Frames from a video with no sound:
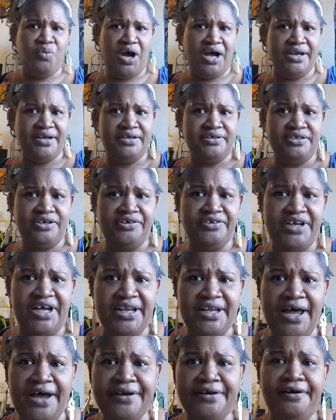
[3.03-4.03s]
why I didn't turn
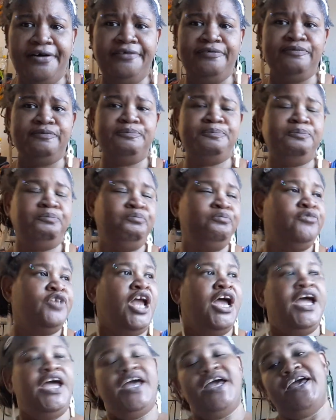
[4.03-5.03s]
that light off.
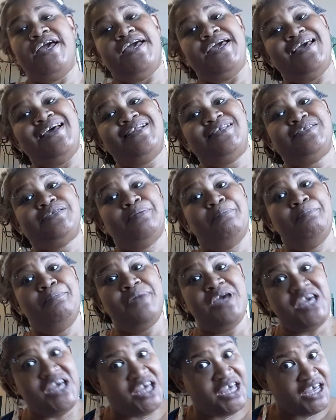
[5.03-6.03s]
It's
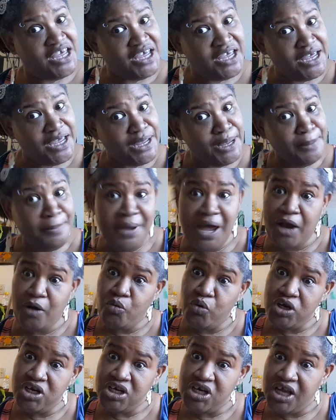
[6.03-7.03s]
me
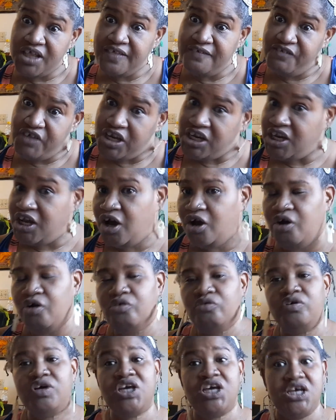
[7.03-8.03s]
back with another
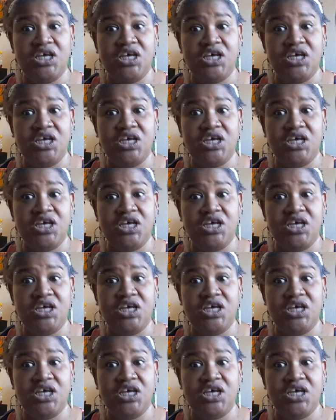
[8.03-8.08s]
video.